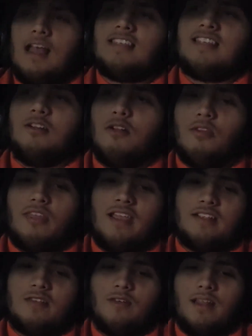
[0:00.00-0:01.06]
I still don't
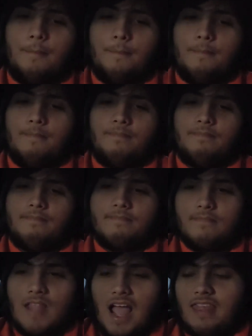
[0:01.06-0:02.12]
think it's really.
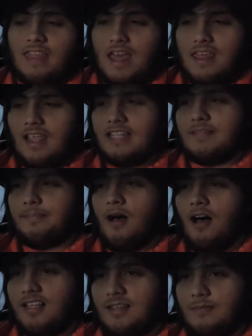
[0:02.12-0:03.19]
I think it's
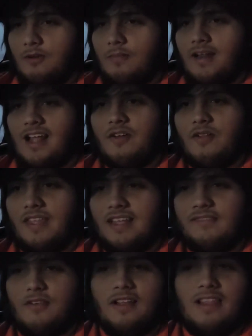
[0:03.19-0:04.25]
possible, but I don't
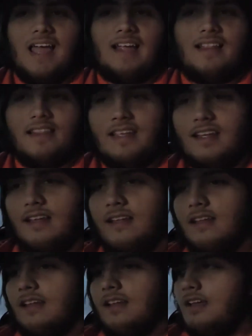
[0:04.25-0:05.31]
think it's very likely.
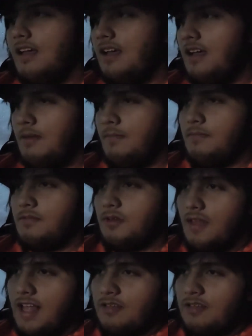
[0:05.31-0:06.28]
So